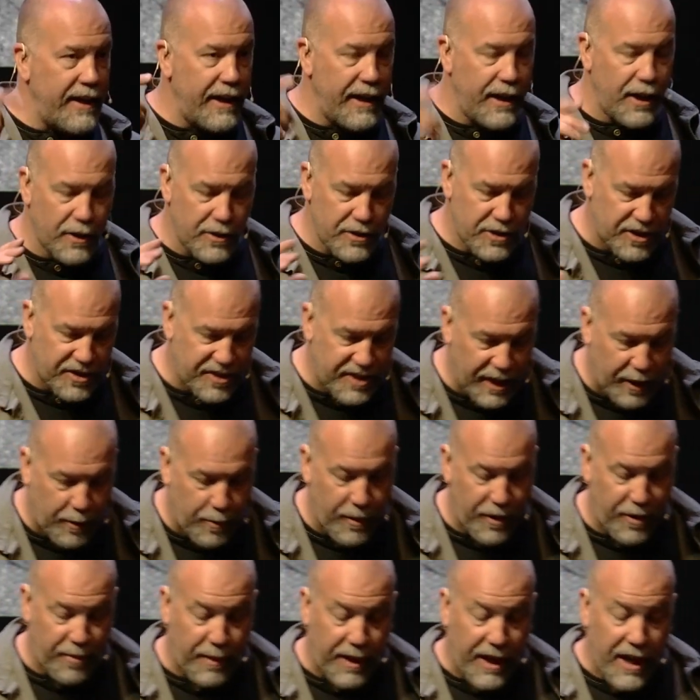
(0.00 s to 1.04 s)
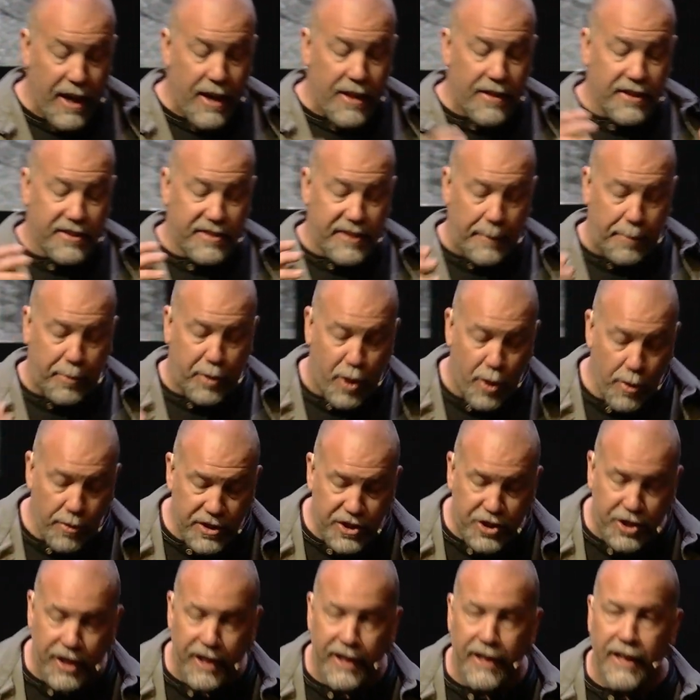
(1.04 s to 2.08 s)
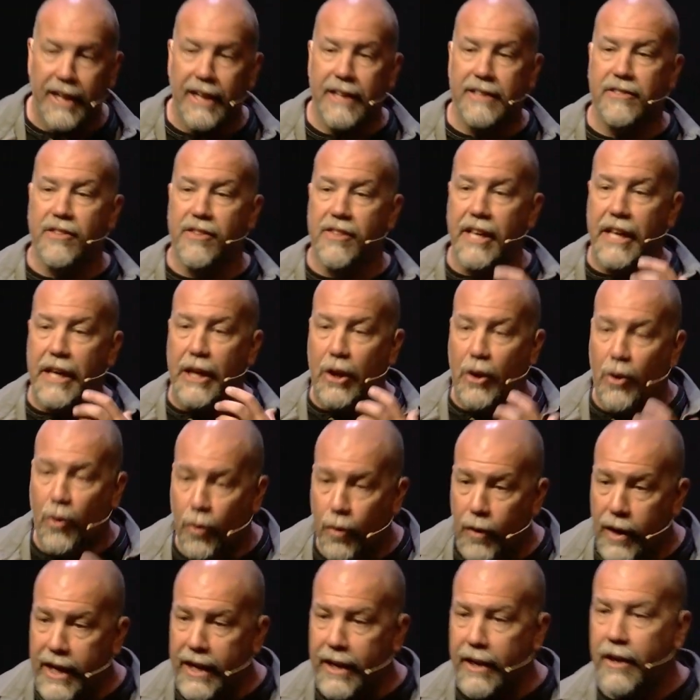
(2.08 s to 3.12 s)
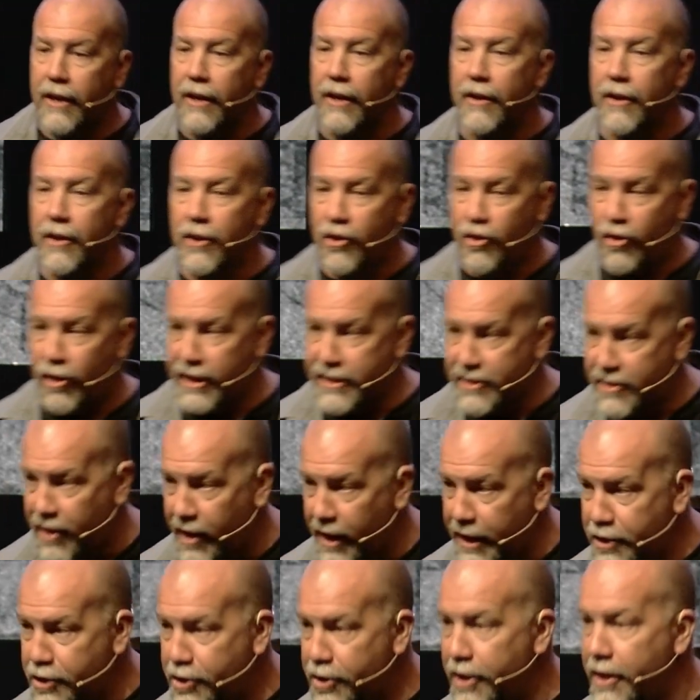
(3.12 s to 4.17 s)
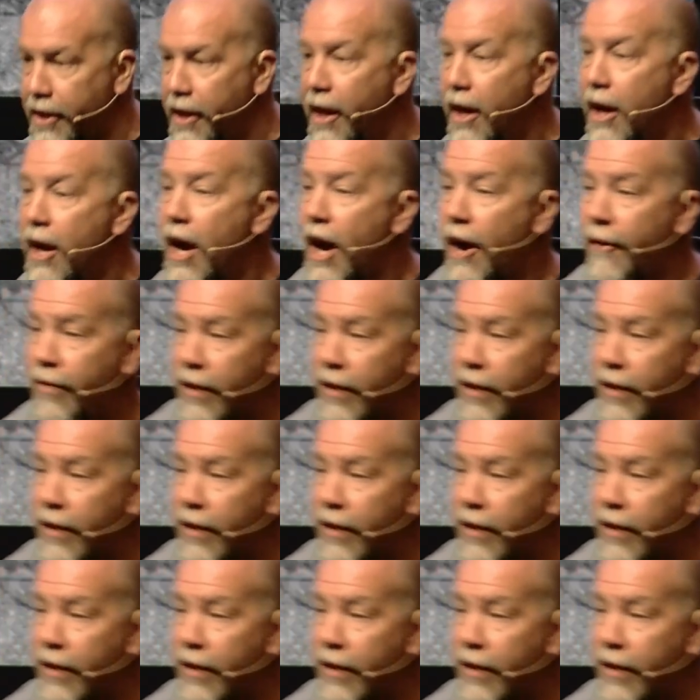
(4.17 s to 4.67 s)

here, just stick with me. The Septuagint is the Greek translation of the